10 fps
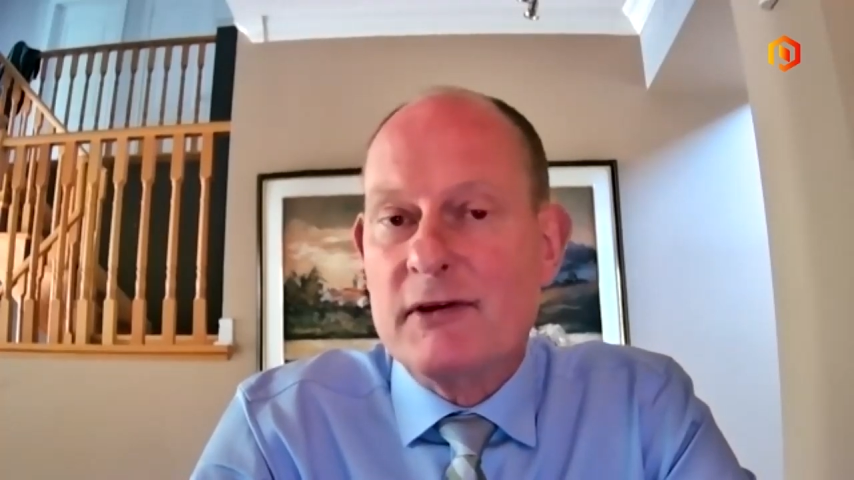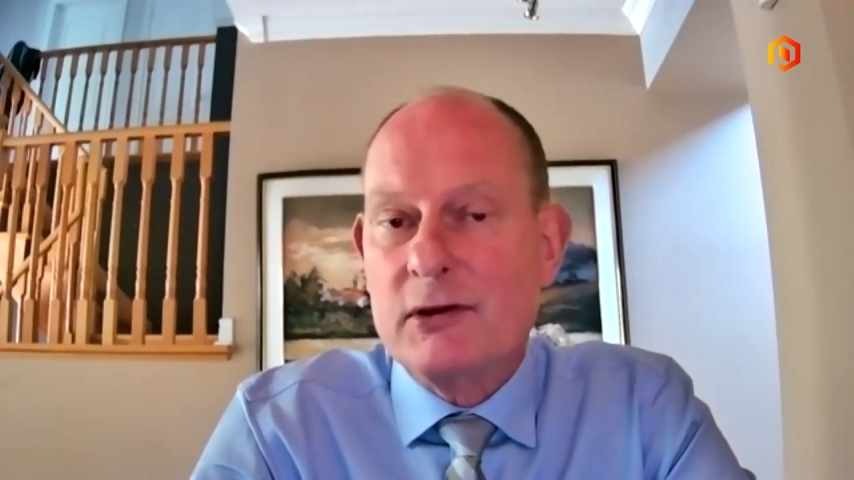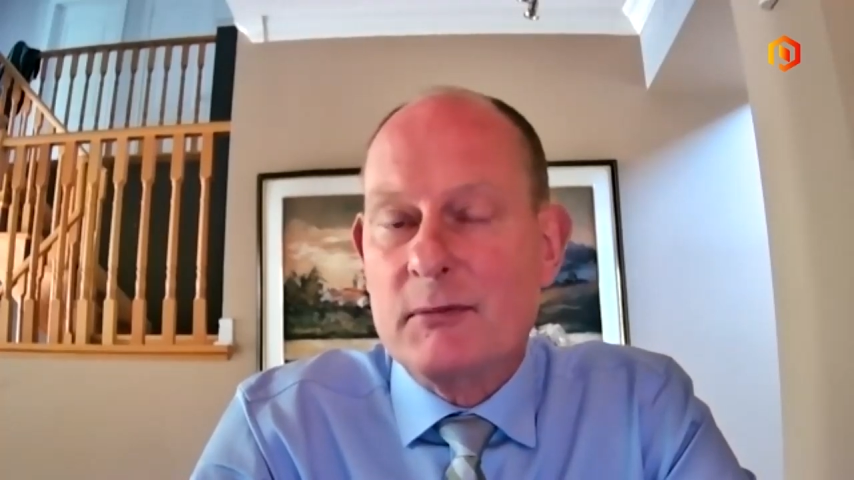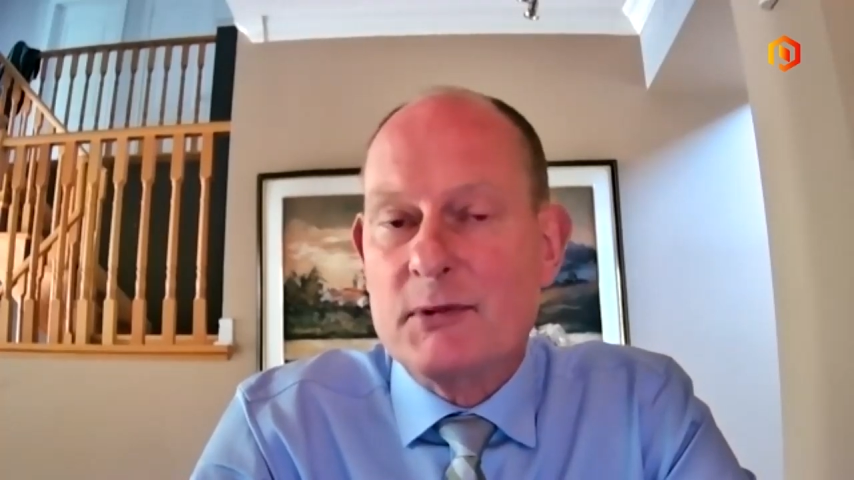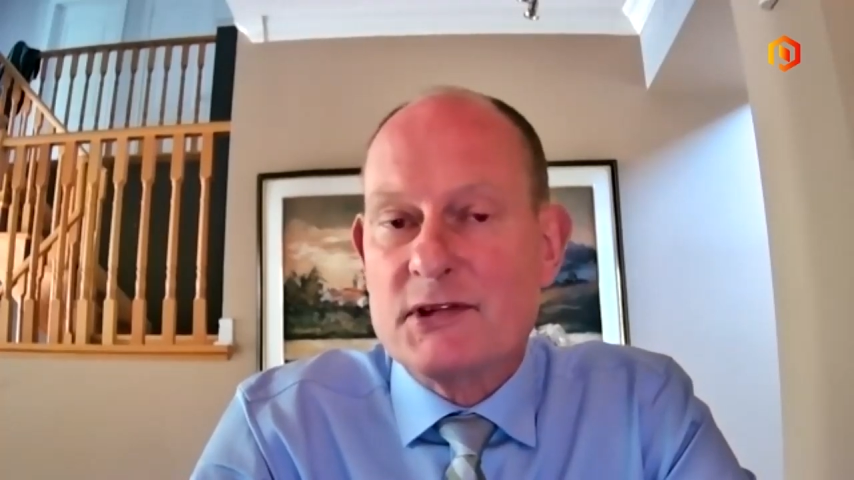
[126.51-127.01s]

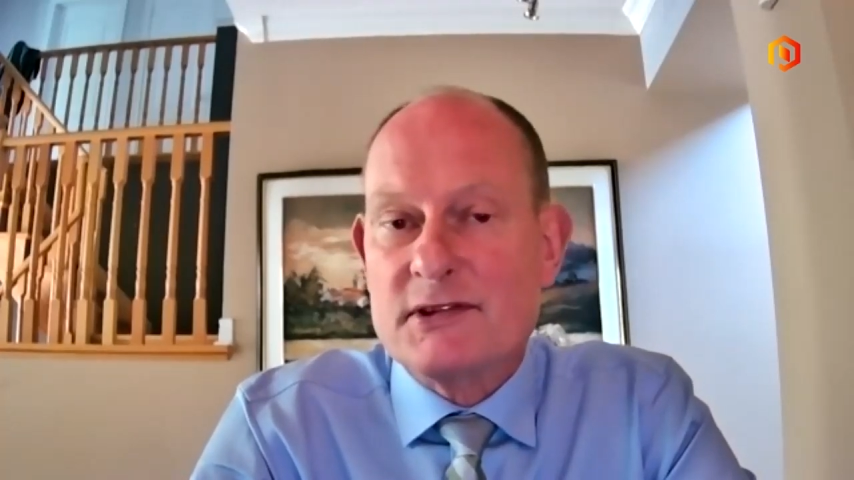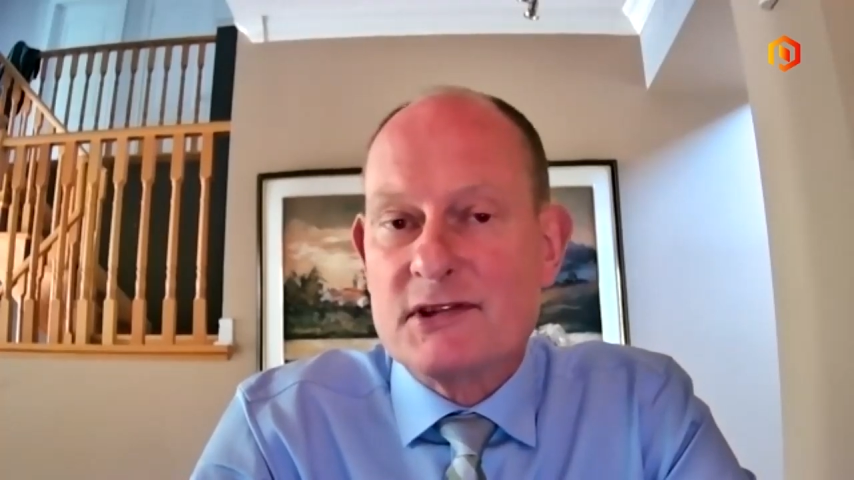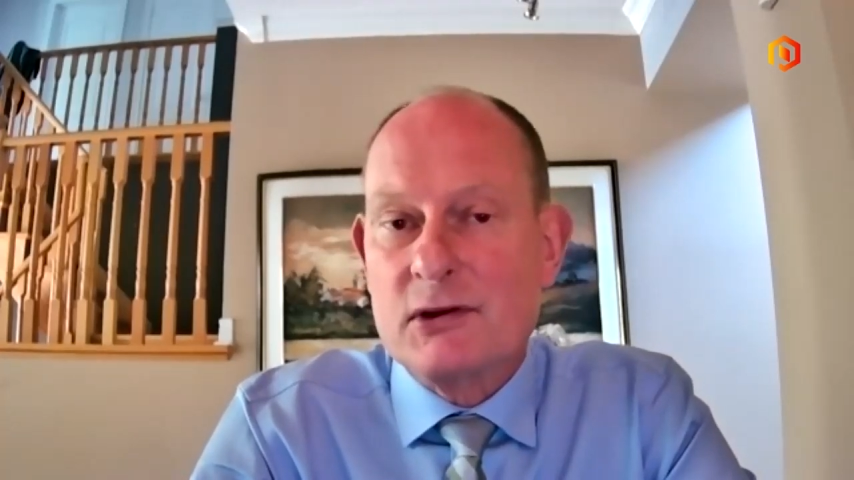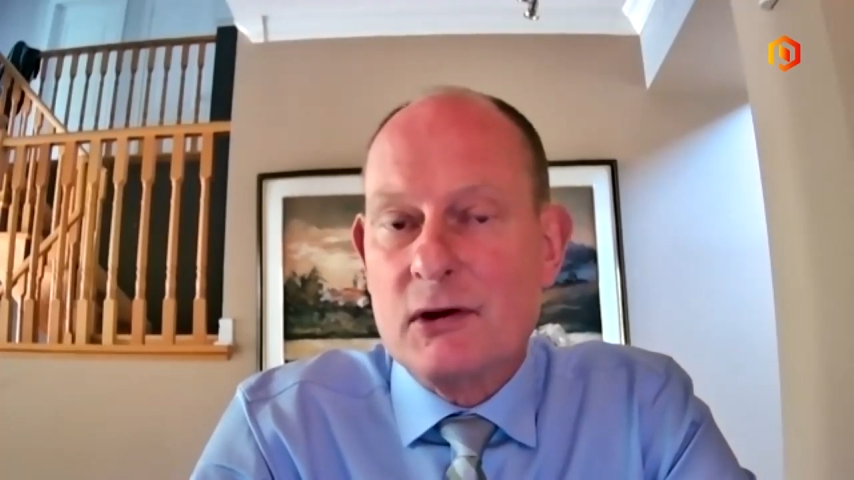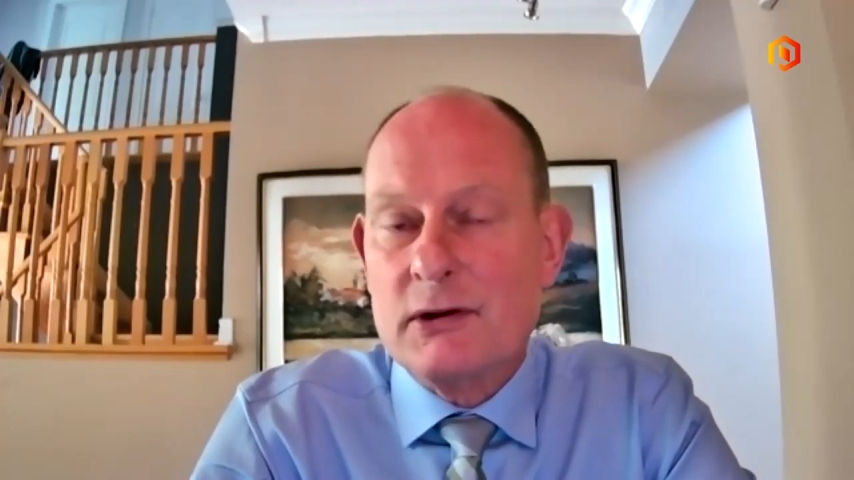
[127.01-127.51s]

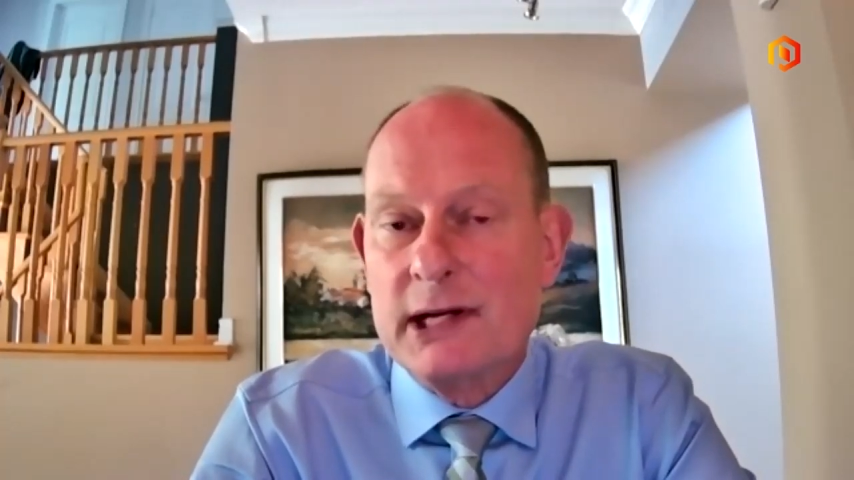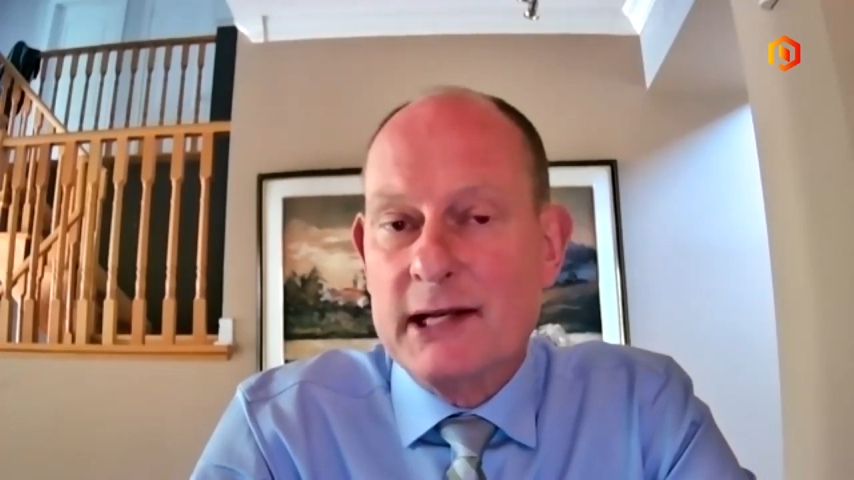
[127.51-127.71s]
kilometers long,